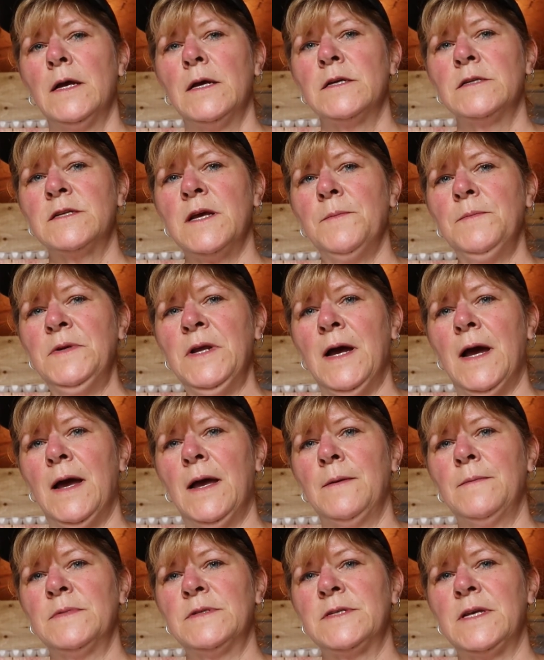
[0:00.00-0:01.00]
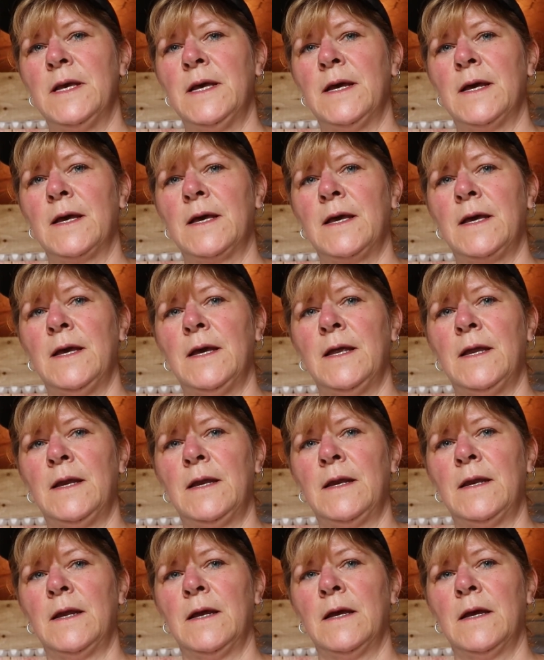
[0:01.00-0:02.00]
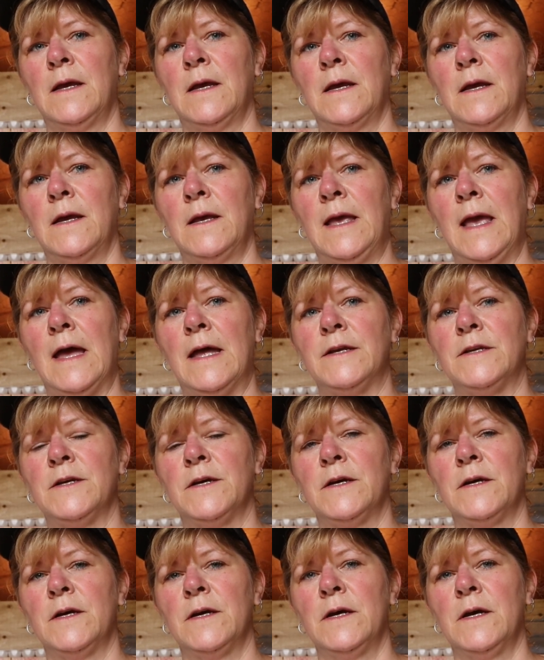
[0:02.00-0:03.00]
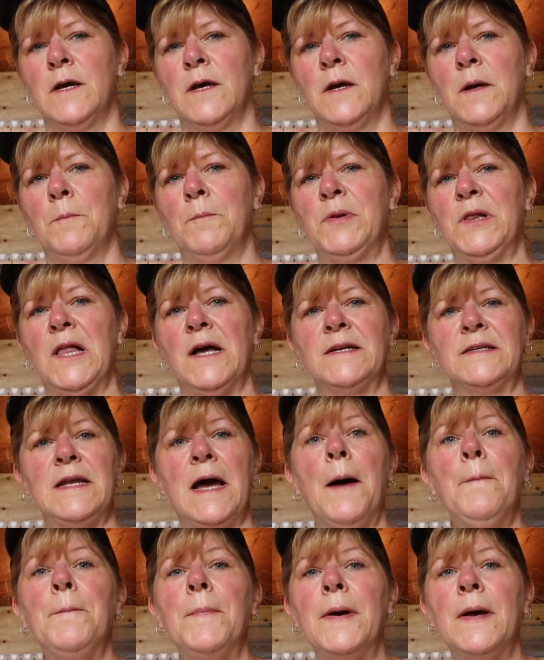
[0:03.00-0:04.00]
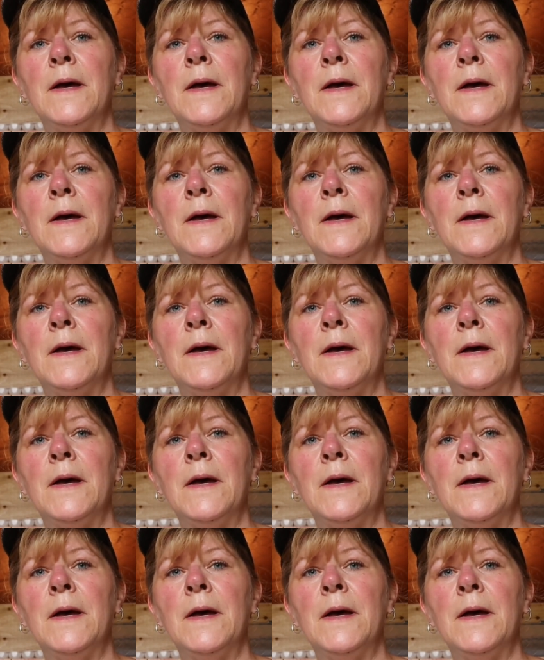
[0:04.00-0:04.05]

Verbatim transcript: sometimes it can get plugged up